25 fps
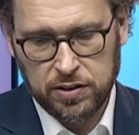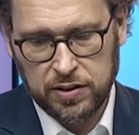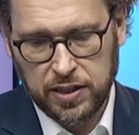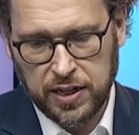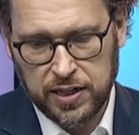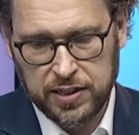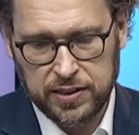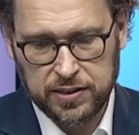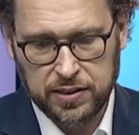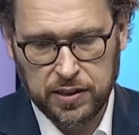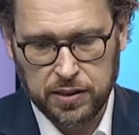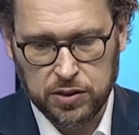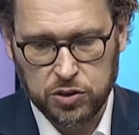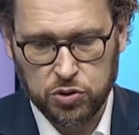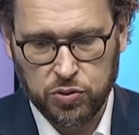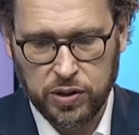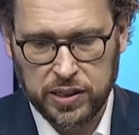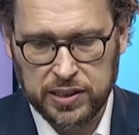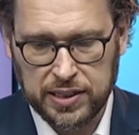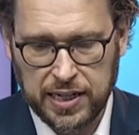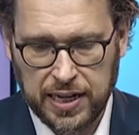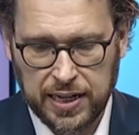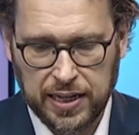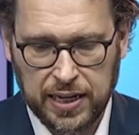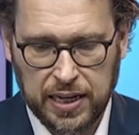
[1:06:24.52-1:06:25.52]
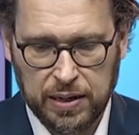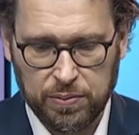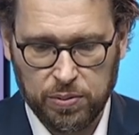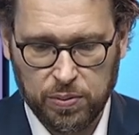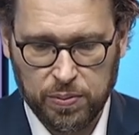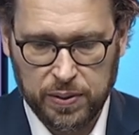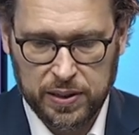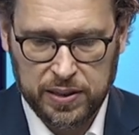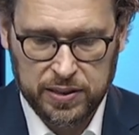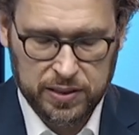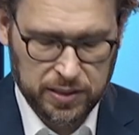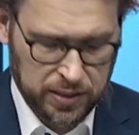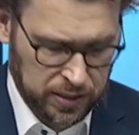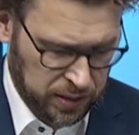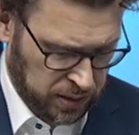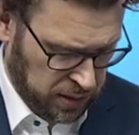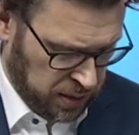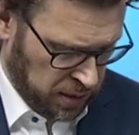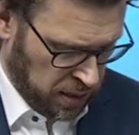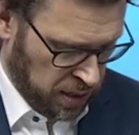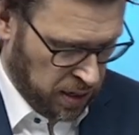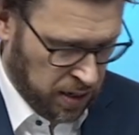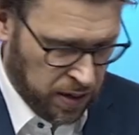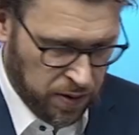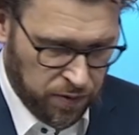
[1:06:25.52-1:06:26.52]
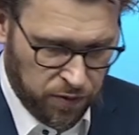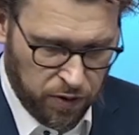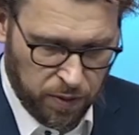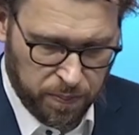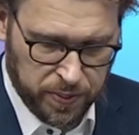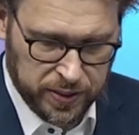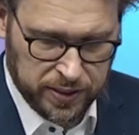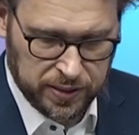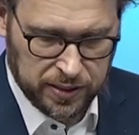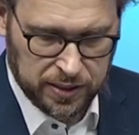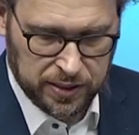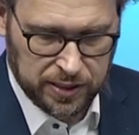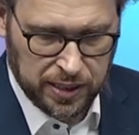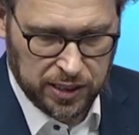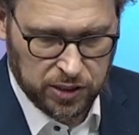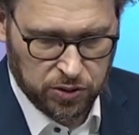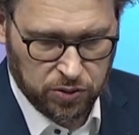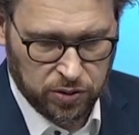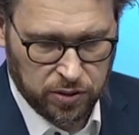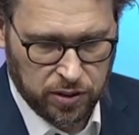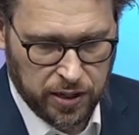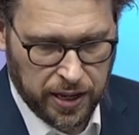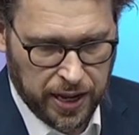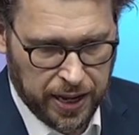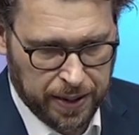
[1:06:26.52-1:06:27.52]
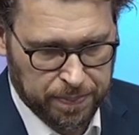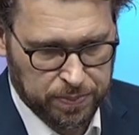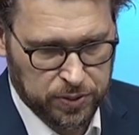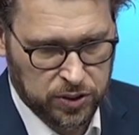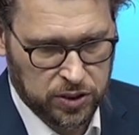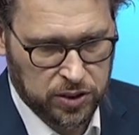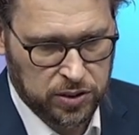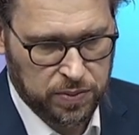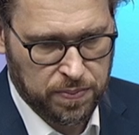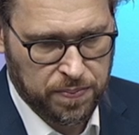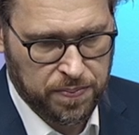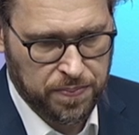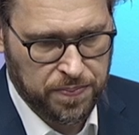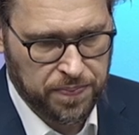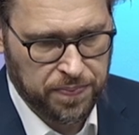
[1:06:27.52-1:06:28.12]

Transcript: that is the Transact capabilities for Business Central apps.